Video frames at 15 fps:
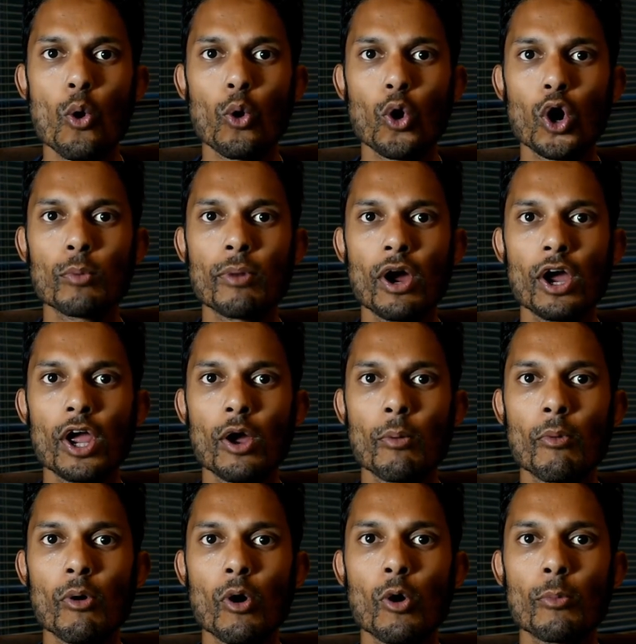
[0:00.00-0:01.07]
Or am
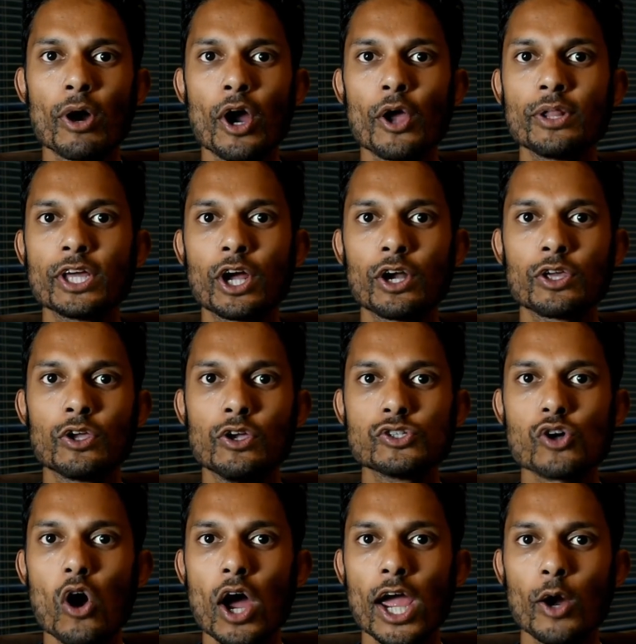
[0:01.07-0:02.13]
I only going to
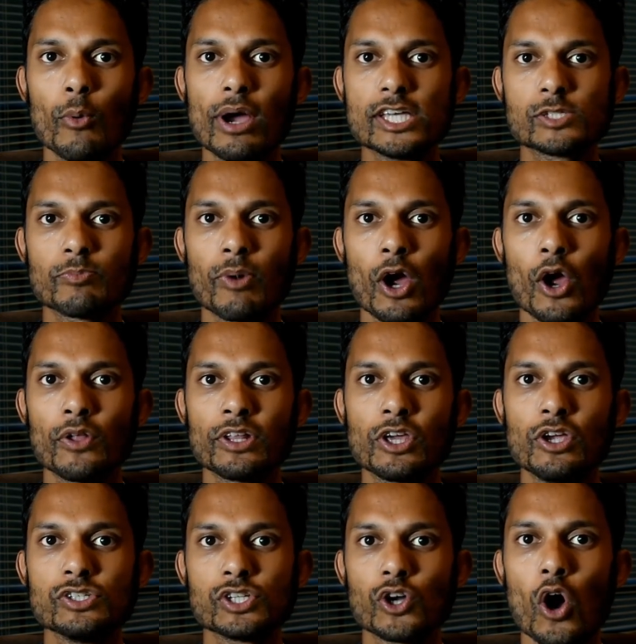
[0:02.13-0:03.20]
use iOS by only
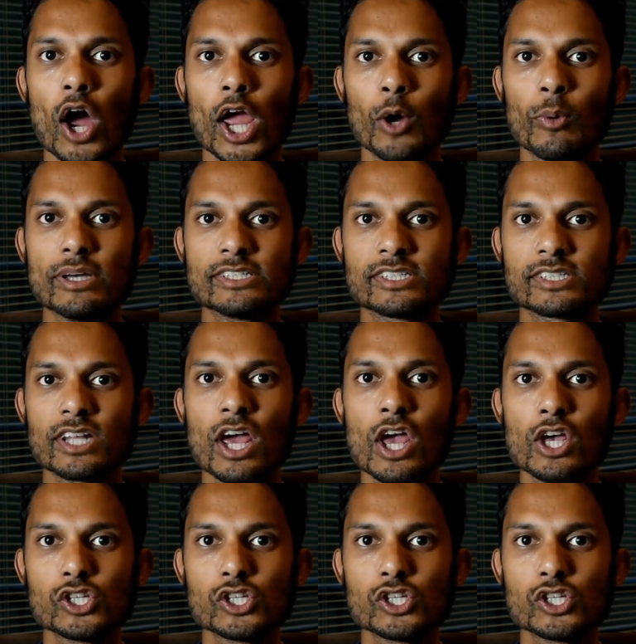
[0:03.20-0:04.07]
using iOS